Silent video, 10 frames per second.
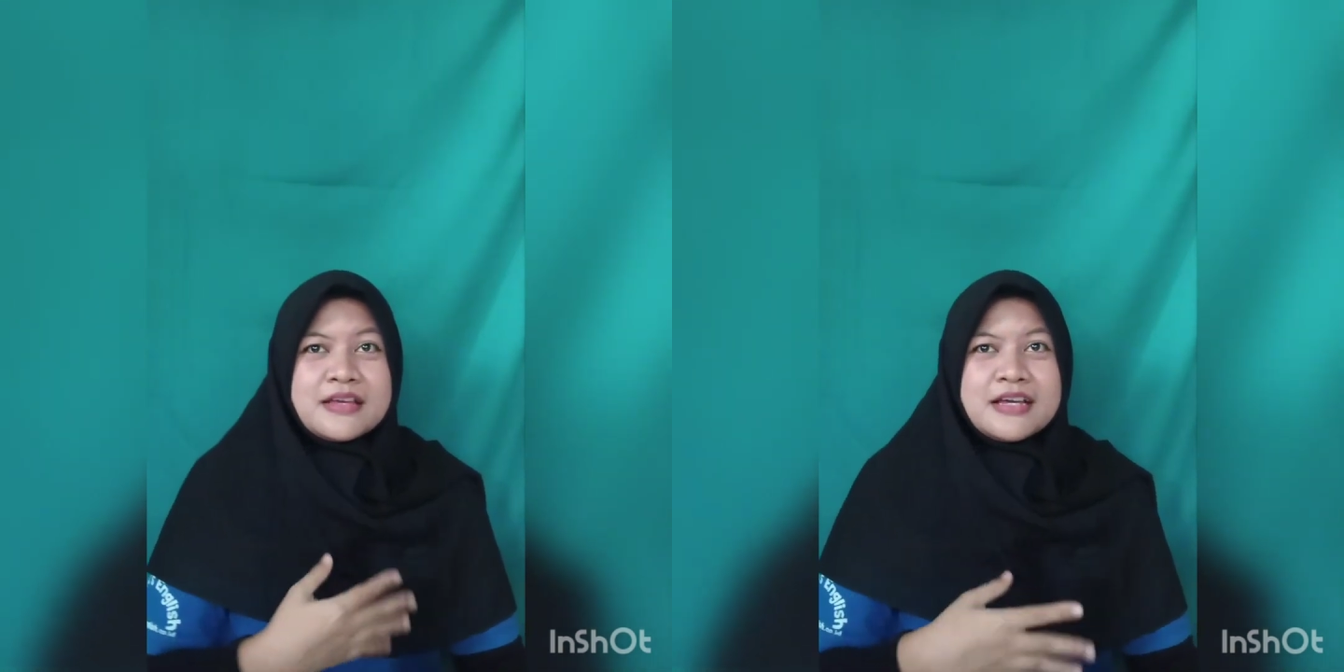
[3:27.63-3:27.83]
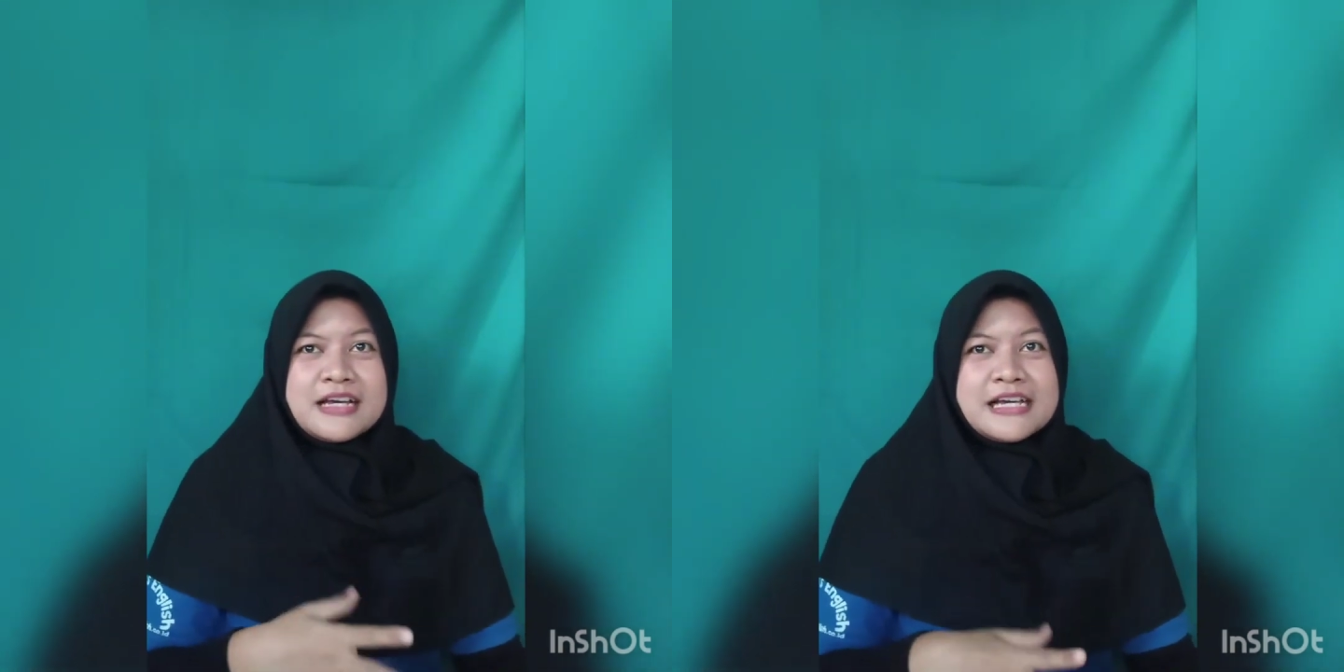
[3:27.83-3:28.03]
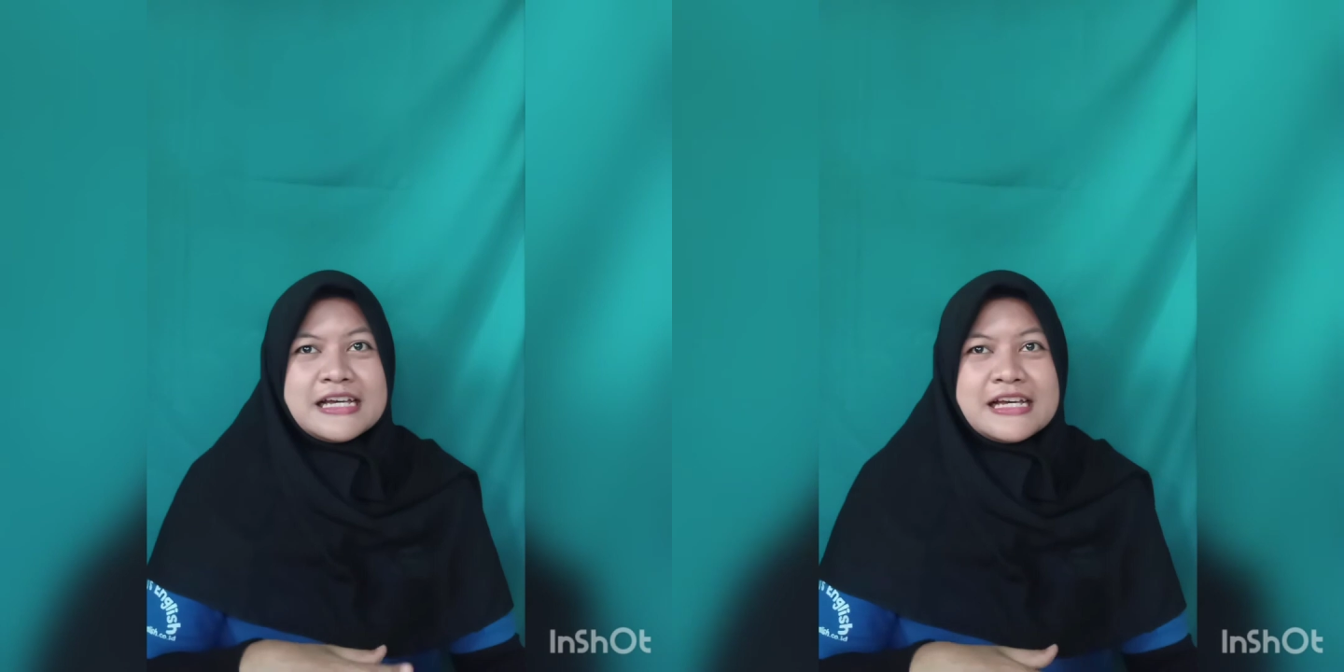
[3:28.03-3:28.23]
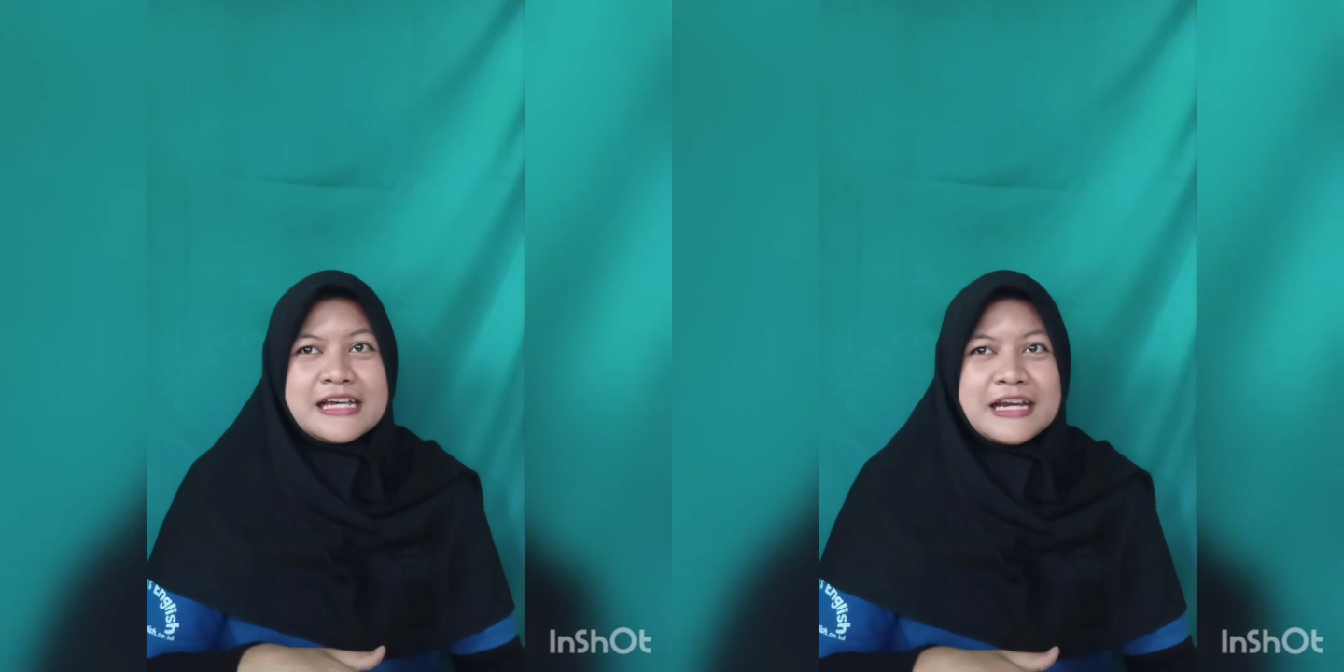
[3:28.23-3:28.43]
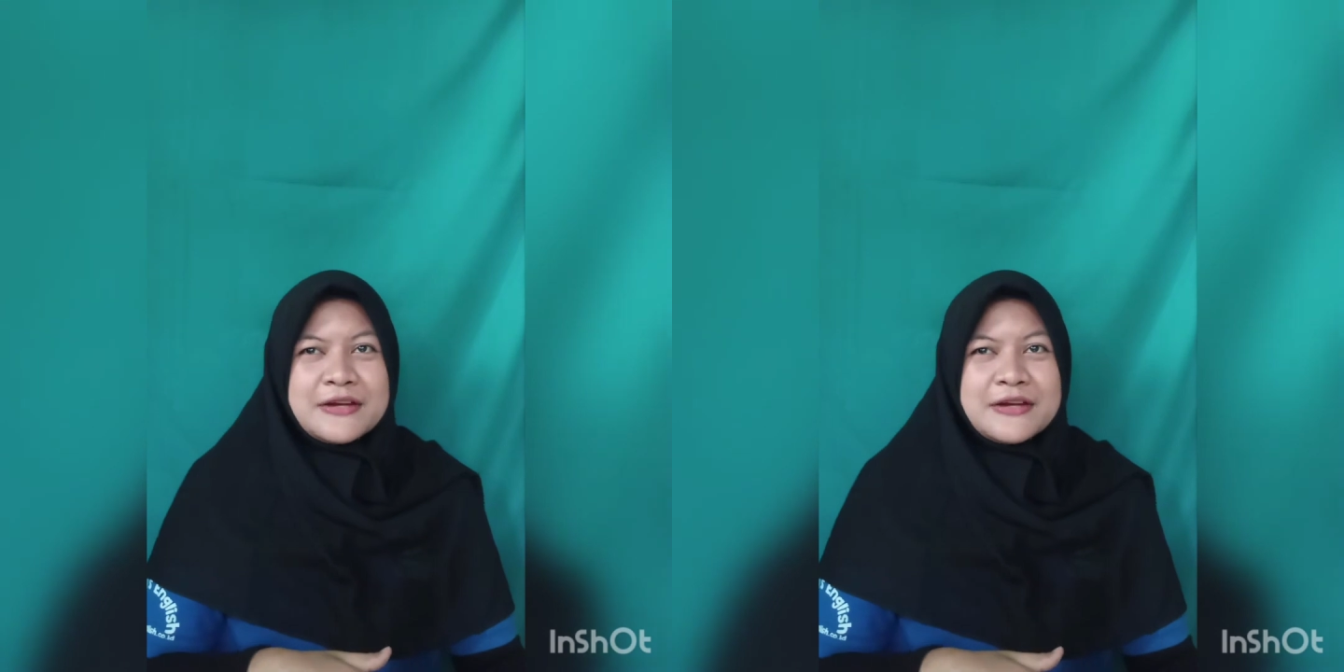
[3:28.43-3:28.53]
And